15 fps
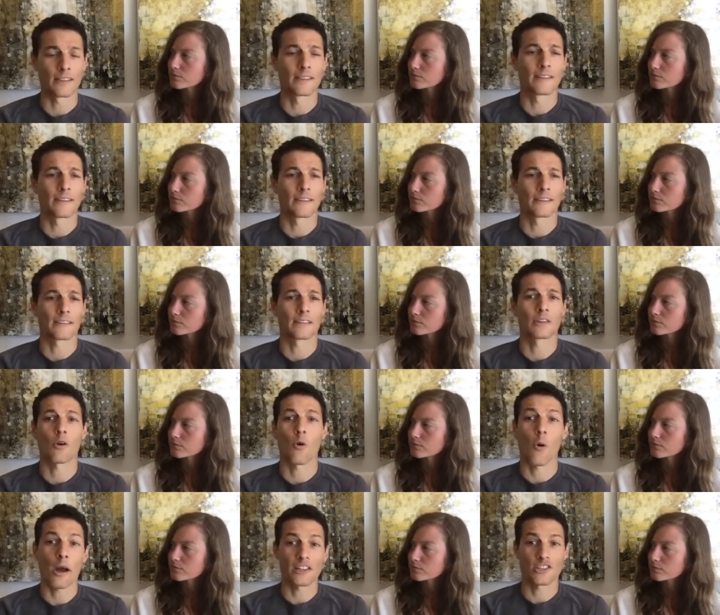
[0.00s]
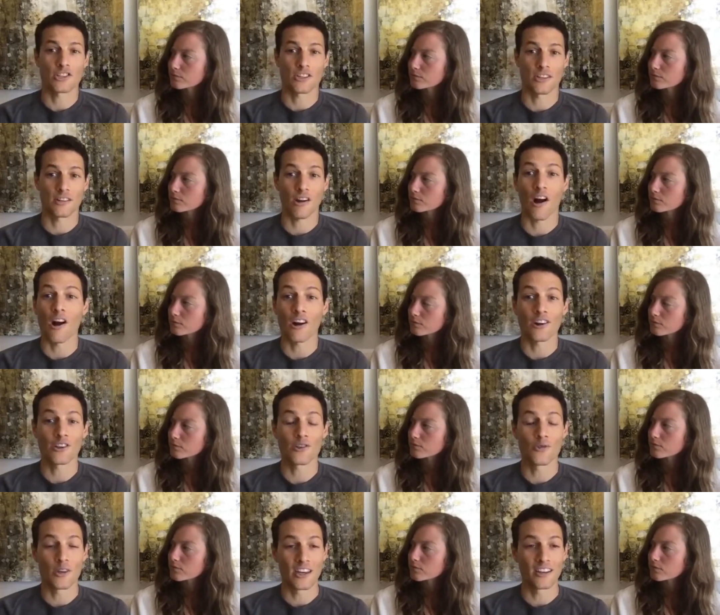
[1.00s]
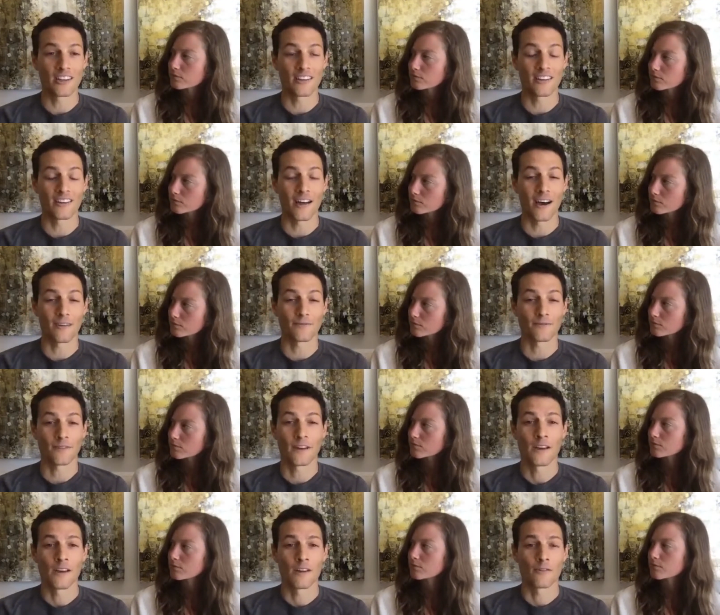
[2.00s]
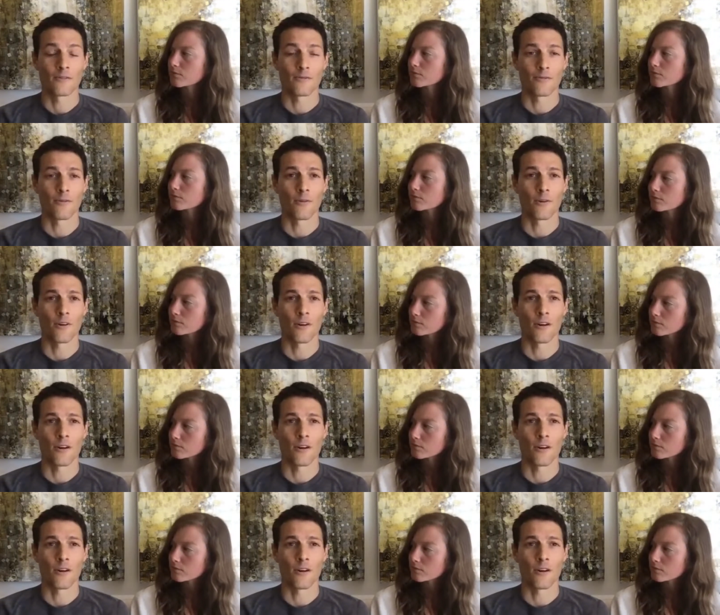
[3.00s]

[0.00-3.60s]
Speaker 1: this question: Are you eating enough? For